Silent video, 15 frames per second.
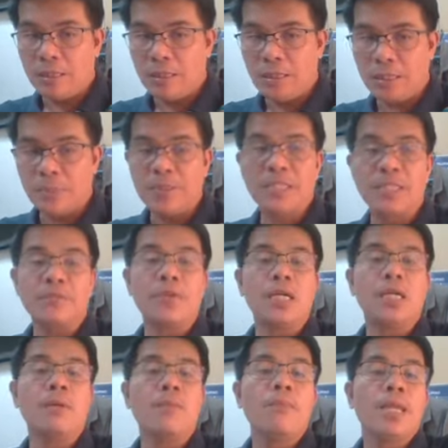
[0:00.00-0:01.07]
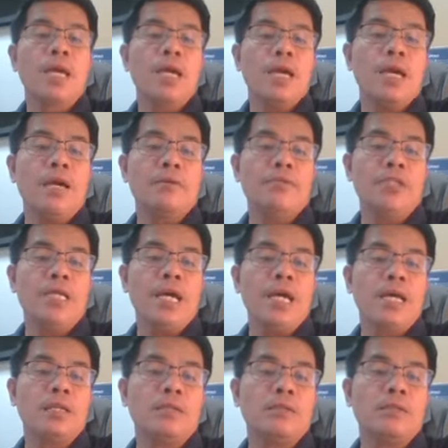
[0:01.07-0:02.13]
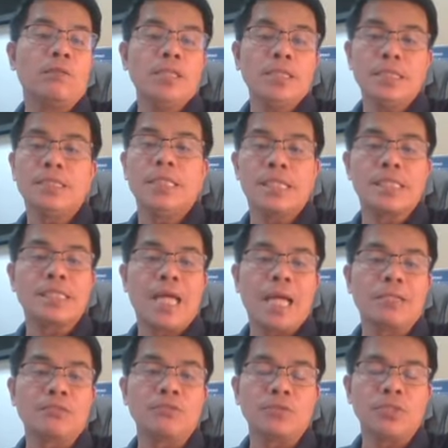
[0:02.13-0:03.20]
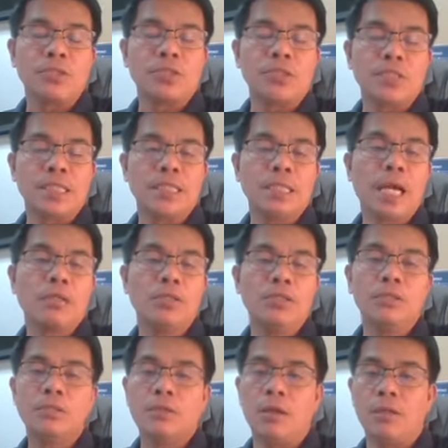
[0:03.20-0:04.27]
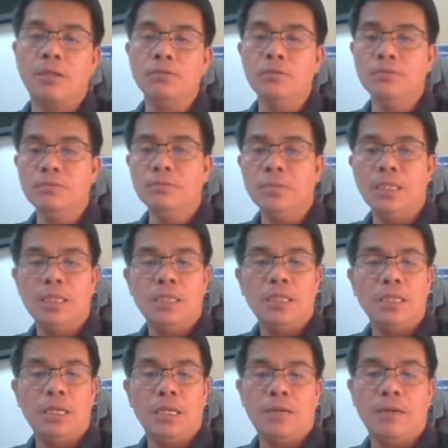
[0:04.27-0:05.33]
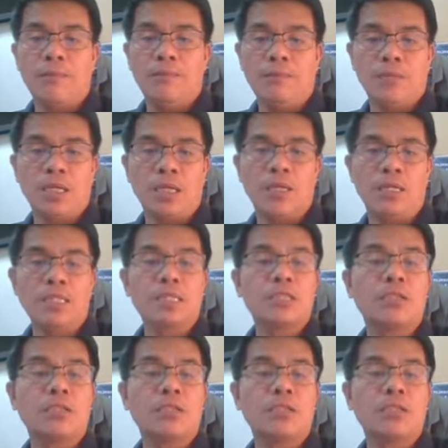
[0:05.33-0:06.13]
specific. And then what is the status? Now, the second column, let's